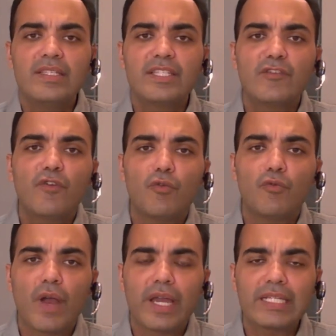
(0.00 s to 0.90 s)
civil
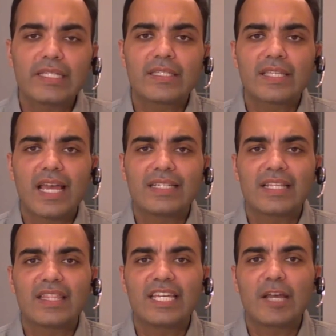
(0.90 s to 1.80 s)
rights and
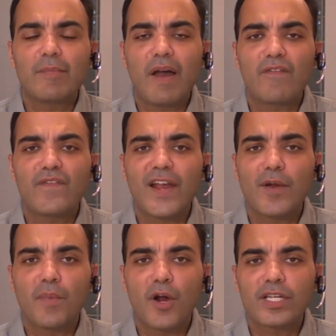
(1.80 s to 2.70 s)
to think about
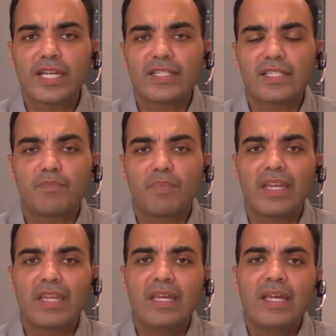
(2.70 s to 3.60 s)
fair markets. But
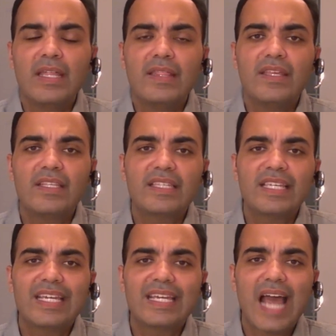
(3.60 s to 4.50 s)
this
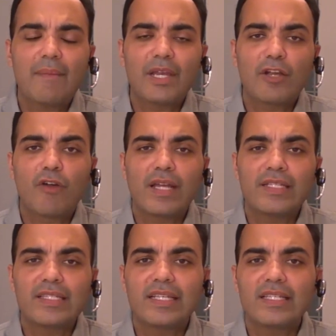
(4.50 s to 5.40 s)
economic
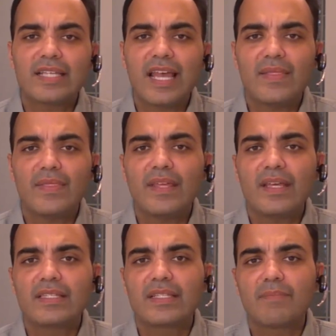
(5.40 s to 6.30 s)
crisis and
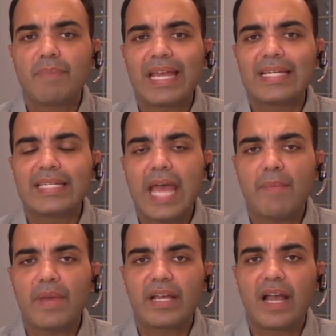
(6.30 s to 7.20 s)
this
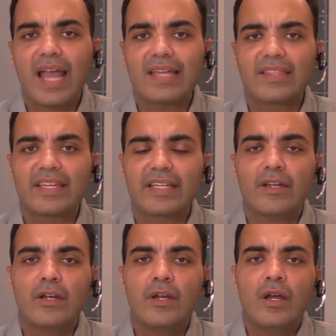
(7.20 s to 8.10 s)
pandemic, I think,
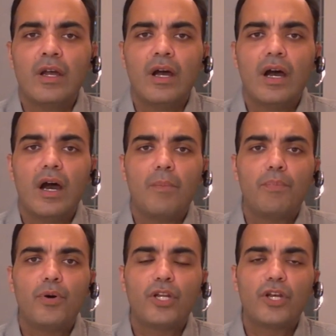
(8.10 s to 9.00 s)

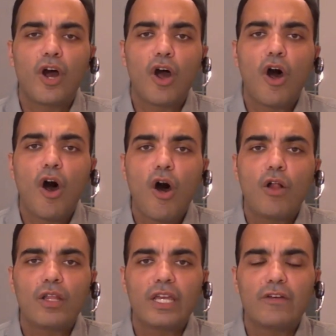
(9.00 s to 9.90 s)
put it
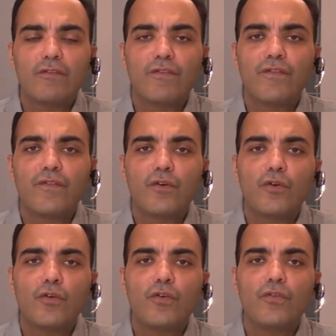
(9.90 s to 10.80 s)
all in
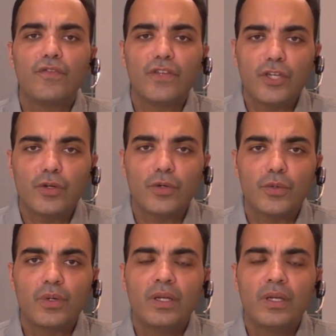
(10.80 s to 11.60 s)
full view